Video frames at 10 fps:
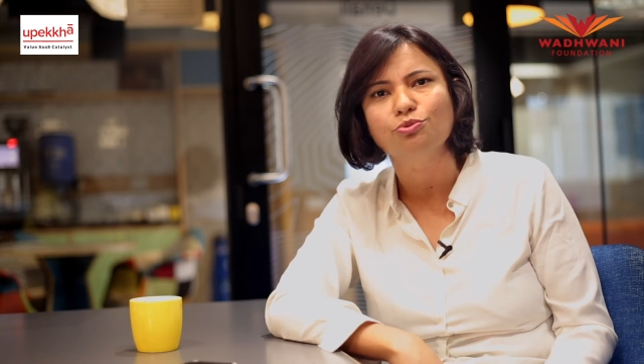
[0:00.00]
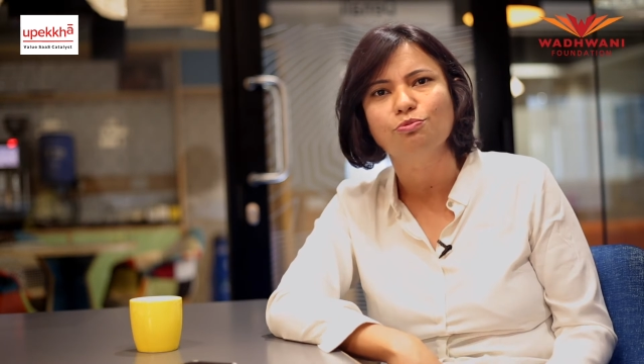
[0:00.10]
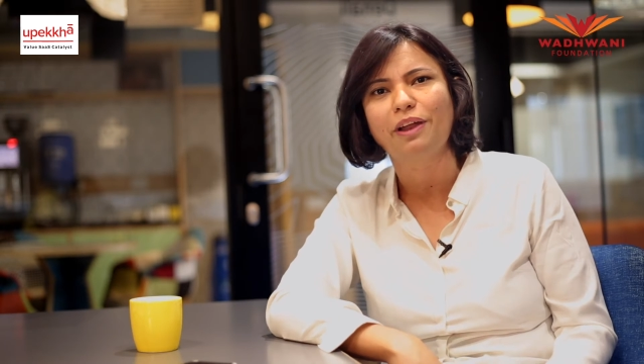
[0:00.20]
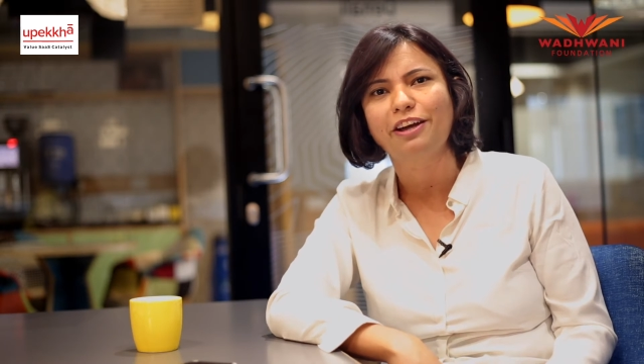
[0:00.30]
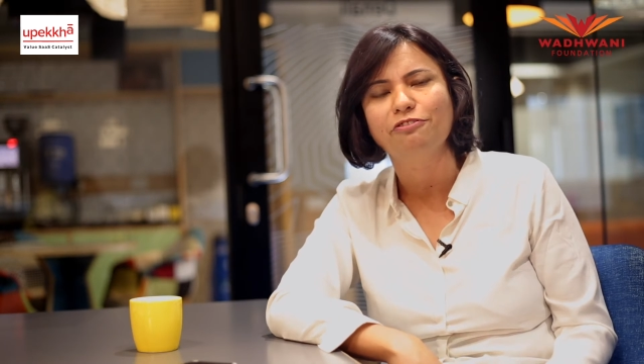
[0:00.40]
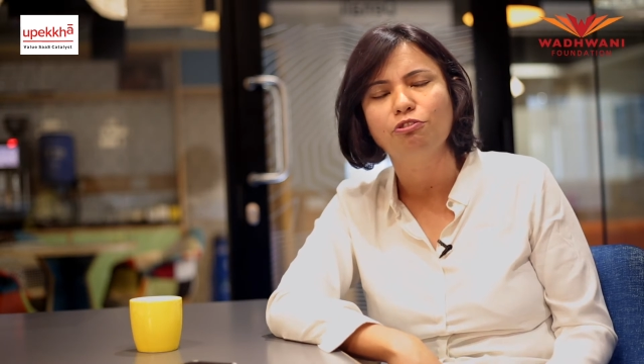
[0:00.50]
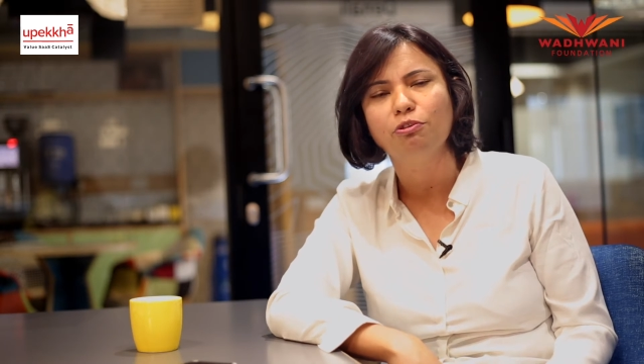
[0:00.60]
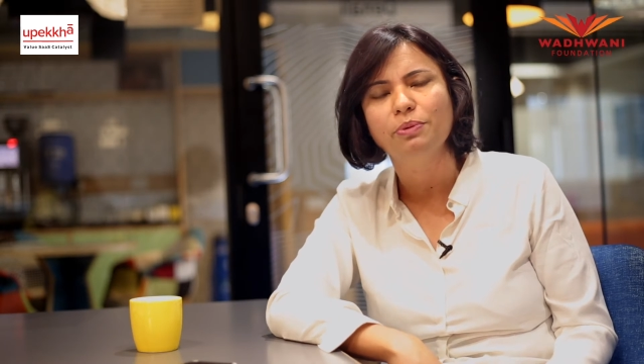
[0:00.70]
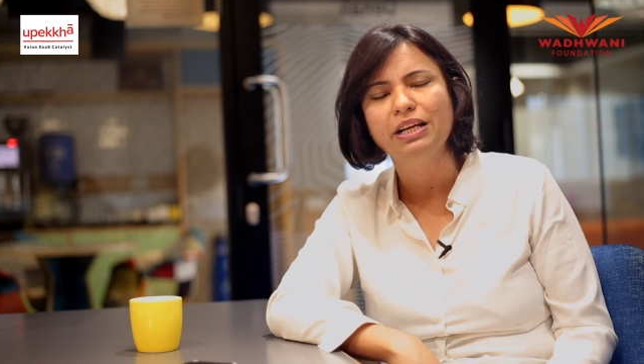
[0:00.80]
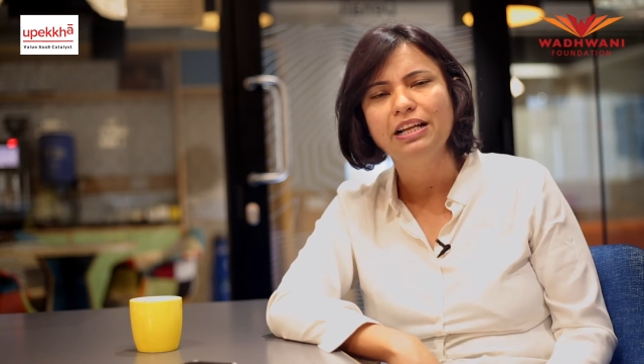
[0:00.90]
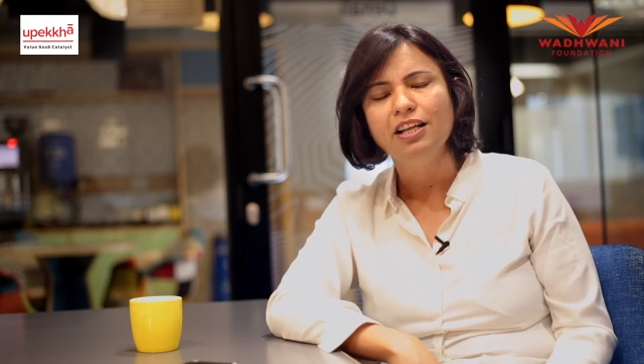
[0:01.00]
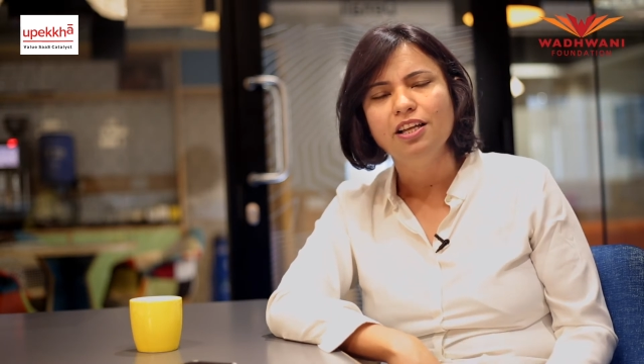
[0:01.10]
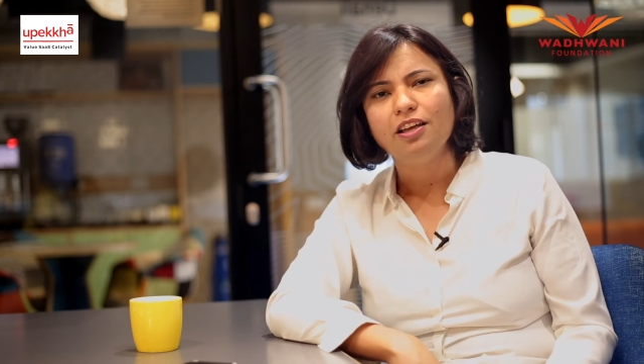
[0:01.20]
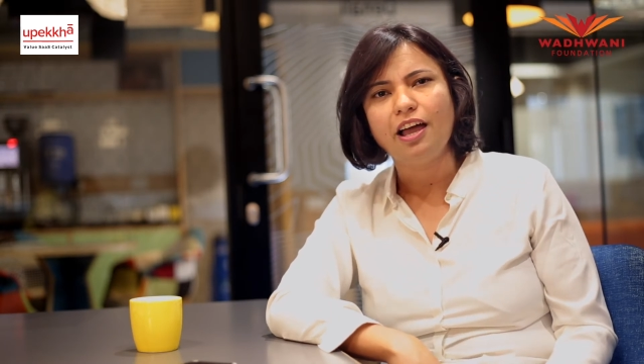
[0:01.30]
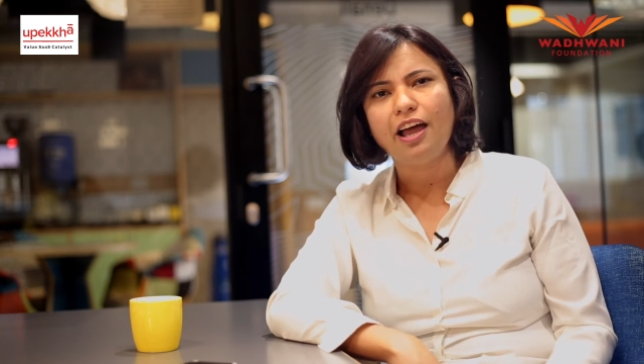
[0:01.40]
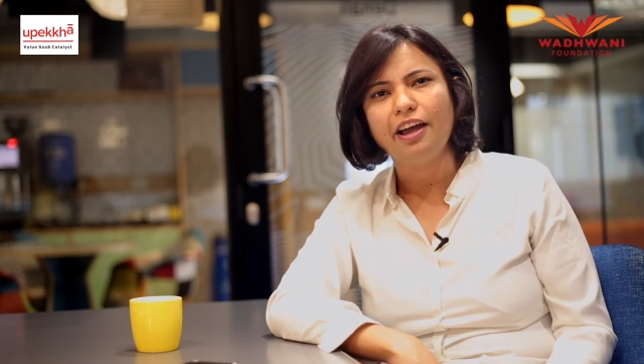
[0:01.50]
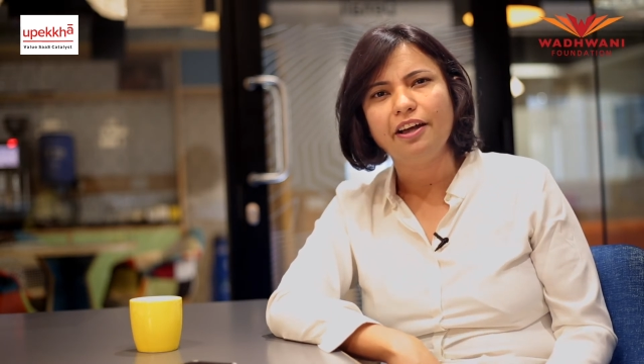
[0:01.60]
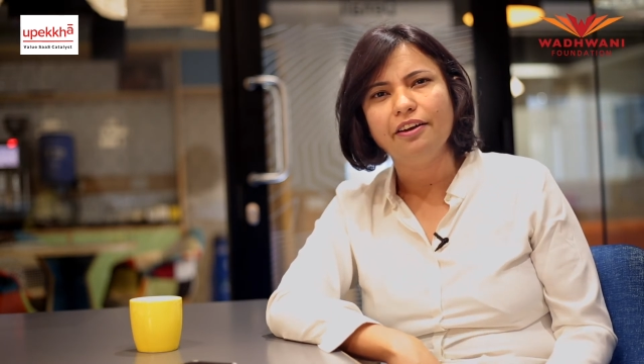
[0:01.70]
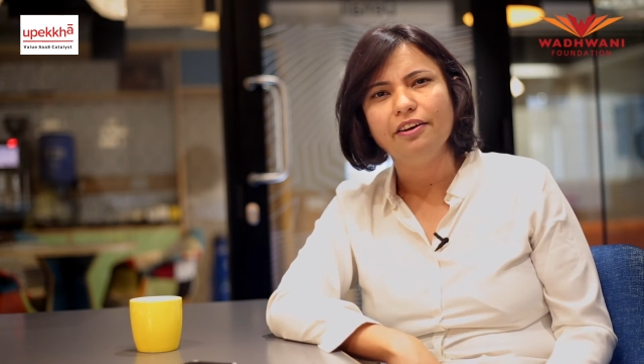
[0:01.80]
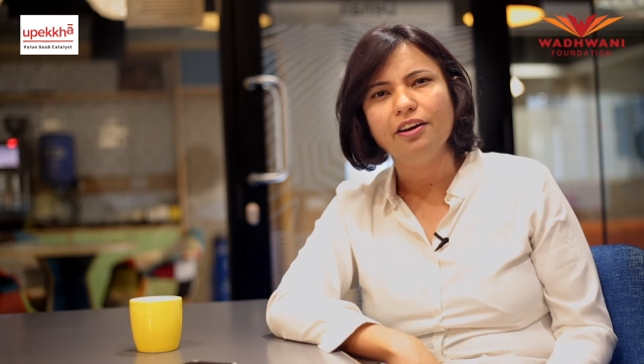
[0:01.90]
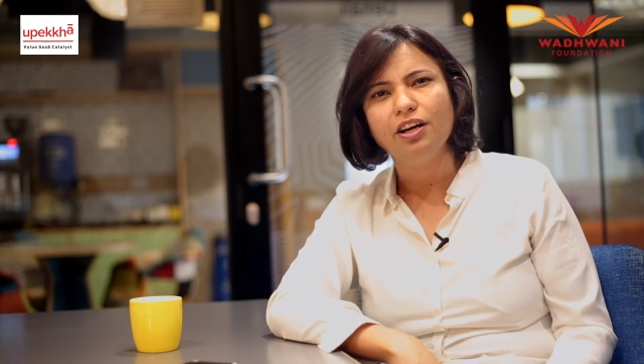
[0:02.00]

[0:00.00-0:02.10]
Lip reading: use platform. And